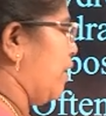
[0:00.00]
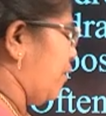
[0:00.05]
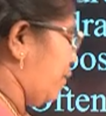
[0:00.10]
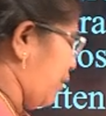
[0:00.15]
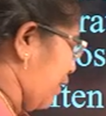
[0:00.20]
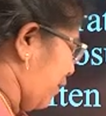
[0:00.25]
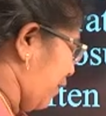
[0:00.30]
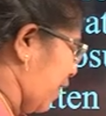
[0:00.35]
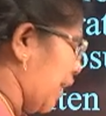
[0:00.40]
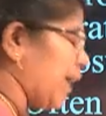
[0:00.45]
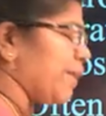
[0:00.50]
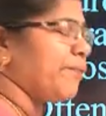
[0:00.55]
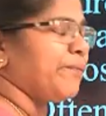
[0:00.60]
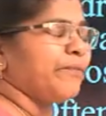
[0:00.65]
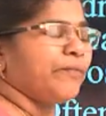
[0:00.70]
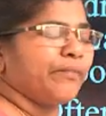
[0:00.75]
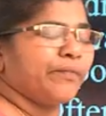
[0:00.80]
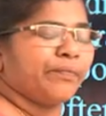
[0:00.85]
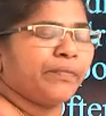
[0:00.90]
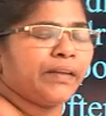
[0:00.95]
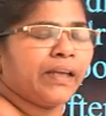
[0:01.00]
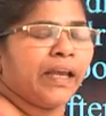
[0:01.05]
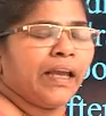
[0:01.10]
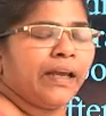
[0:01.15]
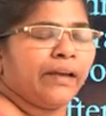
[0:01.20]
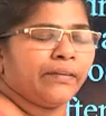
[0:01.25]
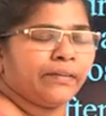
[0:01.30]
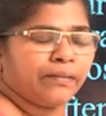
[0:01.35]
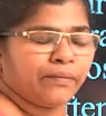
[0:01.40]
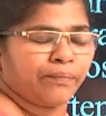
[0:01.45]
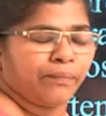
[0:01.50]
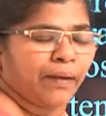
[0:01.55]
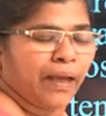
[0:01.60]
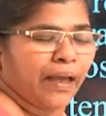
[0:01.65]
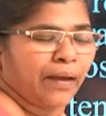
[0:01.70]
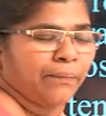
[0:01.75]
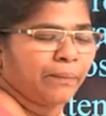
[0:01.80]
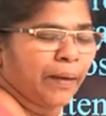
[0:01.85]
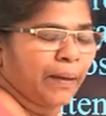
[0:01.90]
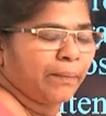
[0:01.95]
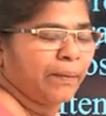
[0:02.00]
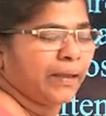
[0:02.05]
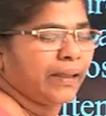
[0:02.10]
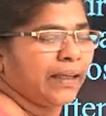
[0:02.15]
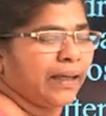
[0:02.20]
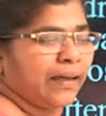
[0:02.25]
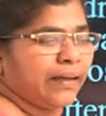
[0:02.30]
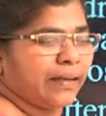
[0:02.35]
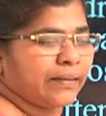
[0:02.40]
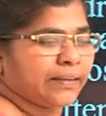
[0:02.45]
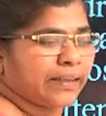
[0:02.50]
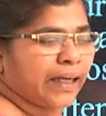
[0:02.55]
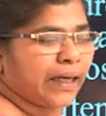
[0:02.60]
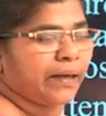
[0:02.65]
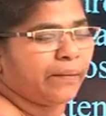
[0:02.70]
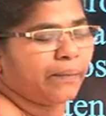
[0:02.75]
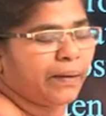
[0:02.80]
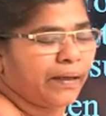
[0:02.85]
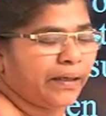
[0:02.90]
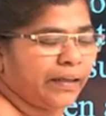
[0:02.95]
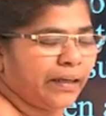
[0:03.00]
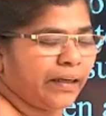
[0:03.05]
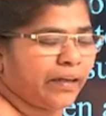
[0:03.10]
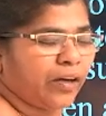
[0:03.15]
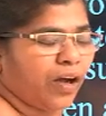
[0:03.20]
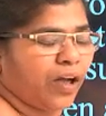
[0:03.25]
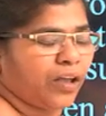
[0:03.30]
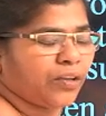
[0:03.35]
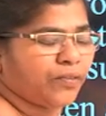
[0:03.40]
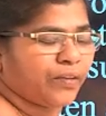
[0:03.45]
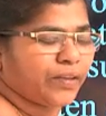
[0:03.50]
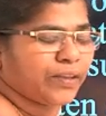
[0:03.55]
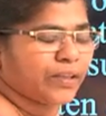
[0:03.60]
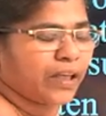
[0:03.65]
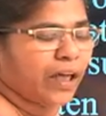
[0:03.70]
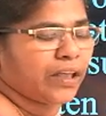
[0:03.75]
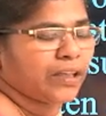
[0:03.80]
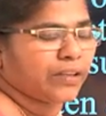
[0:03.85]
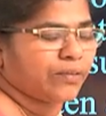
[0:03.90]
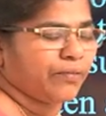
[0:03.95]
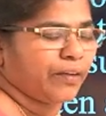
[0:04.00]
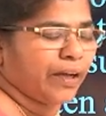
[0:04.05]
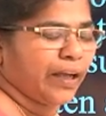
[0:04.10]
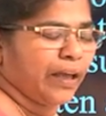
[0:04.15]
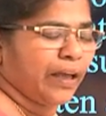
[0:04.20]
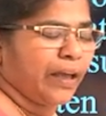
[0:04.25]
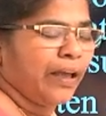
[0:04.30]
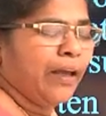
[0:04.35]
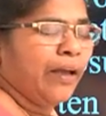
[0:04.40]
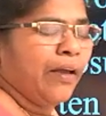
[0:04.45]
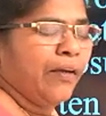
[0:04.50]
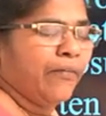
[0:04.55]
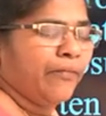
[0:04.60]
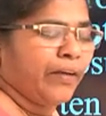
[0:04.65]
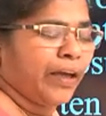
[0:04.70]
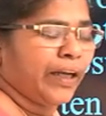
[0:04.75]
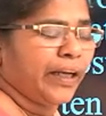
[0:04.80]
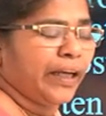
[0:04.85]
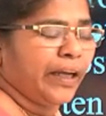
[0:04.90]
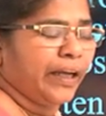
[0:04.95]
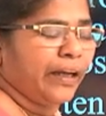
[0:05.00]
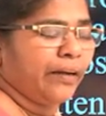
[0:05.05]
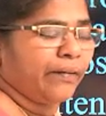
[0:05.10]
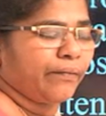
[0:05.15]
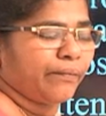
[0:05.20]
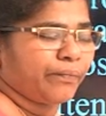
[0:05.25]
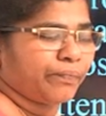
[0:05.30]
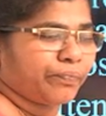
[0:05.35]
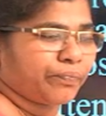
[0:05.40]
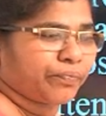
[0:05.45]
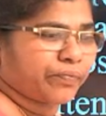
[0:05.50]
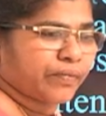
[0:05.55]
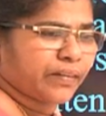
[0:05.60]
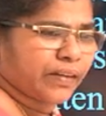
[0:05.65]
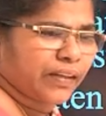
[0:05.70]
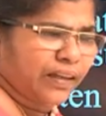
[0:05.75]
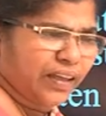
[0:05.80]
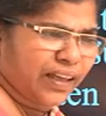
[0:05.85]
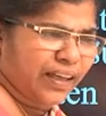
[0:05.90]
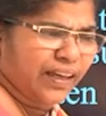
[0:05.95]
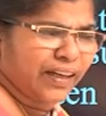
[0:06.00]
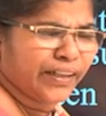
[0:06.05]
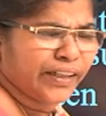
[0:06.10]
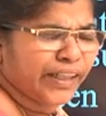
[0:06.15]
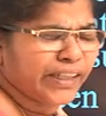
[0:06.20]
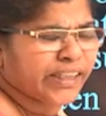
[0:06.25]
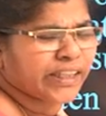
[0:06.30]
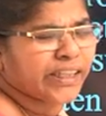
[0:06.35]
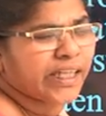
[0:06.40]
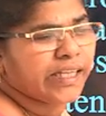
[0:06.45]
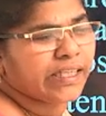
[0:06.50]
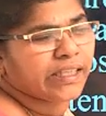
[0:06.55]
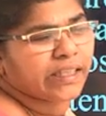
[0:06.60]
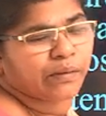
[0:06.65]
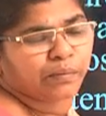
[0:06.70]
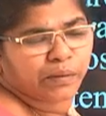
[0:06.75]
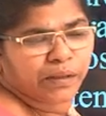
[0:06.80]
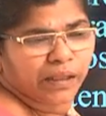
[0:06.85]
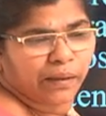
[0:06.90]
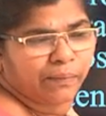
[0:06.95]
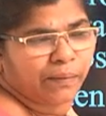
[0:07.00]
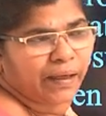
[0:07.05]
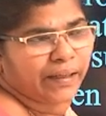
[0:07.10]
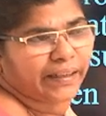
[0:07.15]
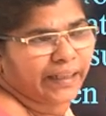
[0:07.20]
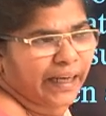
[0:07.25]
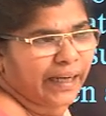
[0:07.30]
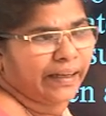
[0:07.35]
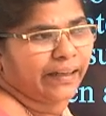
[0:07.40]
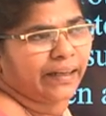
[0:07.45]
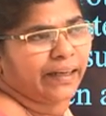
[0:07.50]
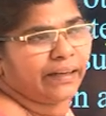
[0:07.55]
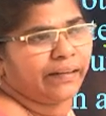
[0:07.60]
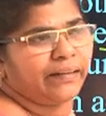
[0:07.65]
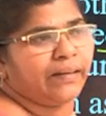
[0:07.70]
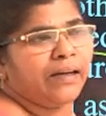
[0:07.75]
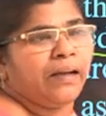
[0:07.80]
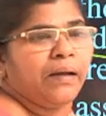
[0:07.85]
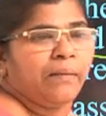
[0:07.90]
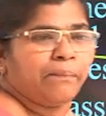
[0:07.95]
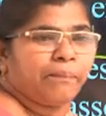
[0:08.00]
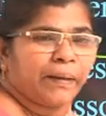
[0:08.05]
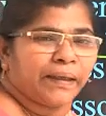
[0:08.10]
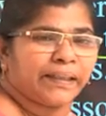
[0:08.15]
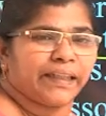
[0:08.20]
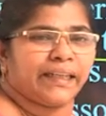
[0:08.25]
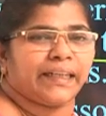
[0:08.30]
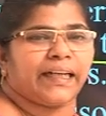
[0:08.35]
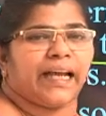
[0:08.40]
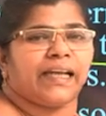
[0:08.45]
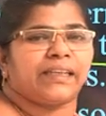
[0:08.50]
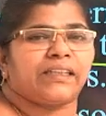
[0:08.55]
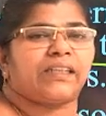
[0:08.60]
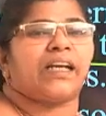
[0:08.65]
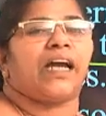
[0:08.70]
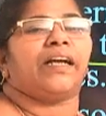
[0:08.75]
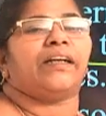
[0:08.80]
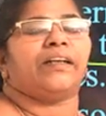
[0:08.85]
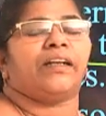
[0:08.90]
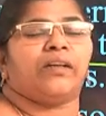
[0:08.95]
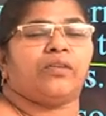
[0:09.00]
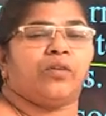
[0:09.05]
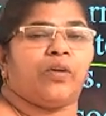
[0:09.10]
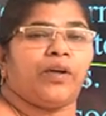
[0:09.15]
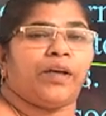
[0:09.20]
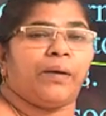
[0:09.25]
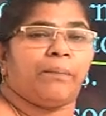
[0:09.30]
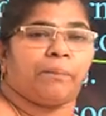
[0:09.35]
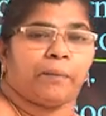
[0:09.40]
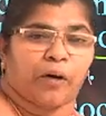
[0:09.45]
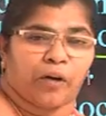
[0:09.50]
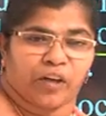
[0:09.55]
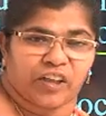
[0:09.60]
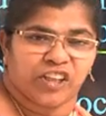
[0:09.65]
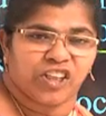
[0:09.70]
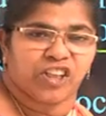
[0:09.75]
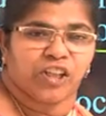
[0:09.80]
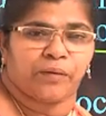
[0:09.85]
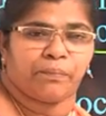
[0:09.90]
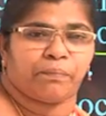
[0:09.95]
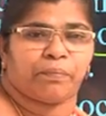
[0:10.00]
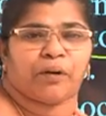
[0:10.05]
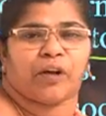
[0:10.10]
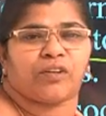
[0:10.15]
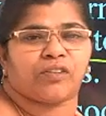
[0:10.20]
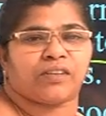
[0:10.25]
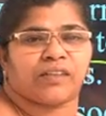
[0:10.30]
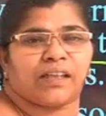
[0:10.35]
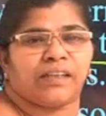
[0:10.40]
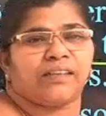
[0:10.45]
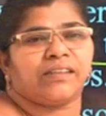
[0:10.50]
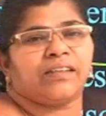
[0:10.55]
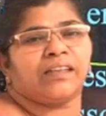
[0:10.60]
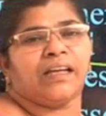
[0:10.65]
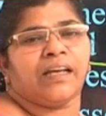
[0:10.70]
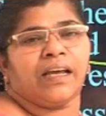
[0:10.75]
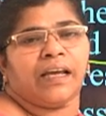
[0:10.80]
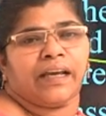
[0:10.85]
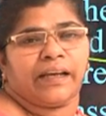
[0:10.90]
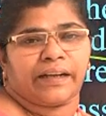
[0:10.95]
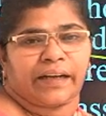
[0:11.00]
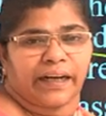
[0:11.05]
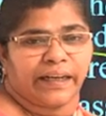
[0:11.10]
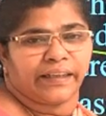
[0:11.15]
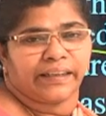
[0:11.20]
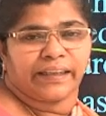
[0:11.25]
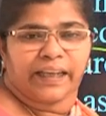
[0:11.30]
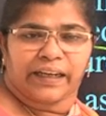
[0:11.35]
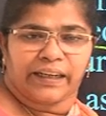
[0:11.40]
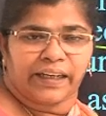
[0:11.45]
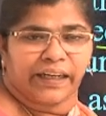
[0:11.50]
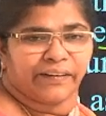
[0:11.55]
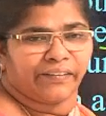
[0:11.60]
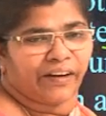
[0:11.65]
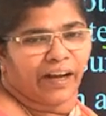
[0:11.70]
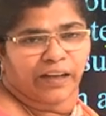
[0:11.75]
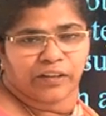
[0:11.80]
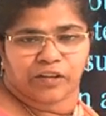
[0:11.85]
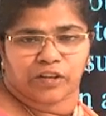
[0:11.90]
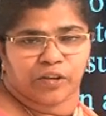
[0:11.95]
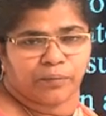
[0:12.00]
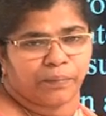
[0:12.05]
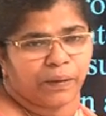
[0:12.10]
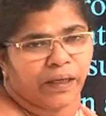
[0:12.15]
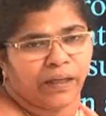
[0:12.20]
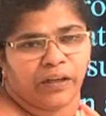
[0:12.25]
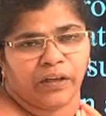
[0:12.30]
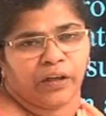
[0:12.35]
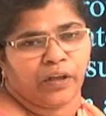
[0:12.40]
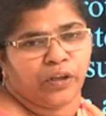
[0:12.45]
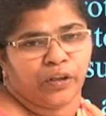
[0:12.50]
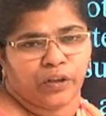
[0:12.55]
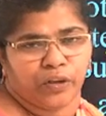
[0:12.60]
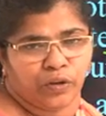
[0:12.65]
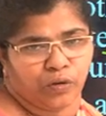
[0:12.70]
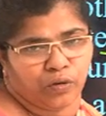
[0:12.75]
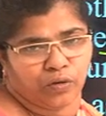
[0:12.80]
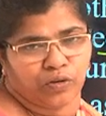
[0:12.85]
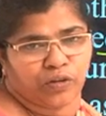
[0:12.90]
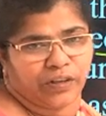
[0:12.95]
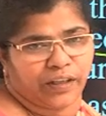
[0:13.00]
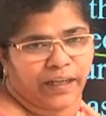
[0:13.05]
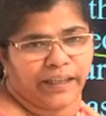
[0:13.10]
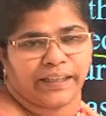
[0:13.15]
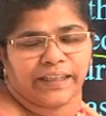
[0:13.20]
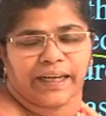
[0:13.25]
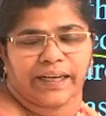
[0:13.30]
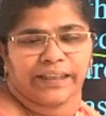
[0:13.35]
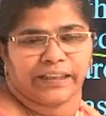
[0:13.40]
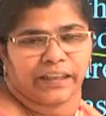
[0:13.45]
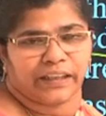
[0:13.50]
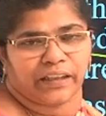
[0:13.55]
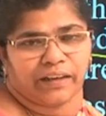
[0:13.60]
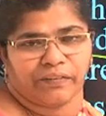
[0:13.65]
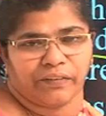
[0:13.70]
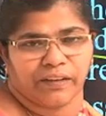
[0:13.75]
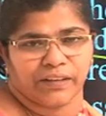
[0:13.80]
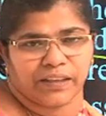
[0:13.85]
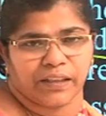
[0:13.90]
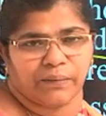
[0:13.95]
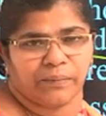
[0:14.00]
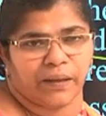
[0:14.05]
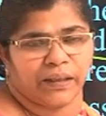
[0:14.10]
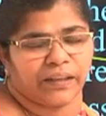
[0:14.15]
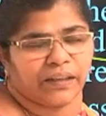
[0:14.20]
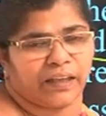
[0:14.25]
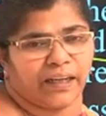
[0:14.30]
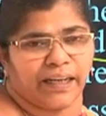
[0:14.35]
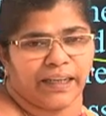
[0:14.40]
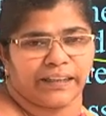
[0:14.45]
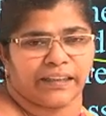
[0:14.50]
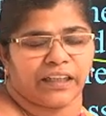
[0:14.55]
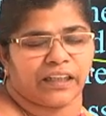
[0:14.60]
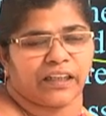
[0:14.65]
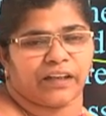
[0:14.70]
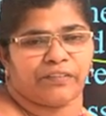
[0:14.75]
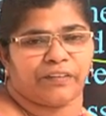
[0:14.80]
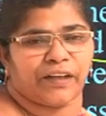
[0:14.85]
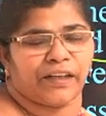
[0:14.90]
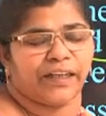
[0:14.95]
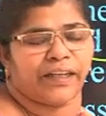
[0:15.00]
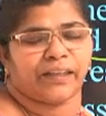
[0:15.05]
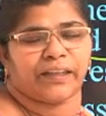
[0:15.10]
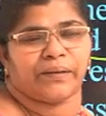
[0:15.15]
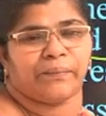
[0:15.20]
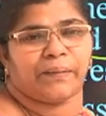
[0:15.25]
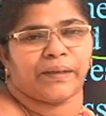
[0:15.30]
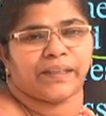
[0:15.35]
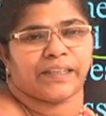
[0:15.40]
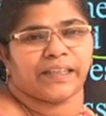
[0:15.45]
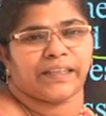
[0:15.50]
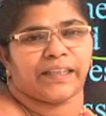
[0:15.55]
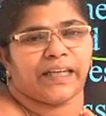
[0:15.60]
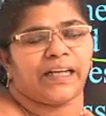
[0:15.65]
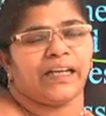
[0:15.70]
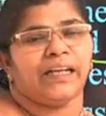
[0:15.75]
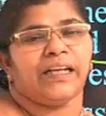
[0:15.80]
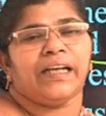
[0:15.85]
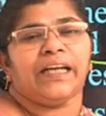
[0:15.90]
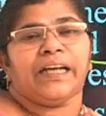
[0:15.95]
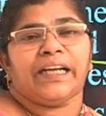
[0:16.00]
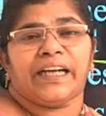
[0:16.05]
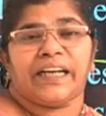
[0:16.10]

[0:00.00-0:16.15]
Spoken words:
Maybe the sedimentary rocks which are very rich in gypsum are taken, but it has to undergo a production process, right? Then it has to be used, right? Like that of a cement or like that of any other material.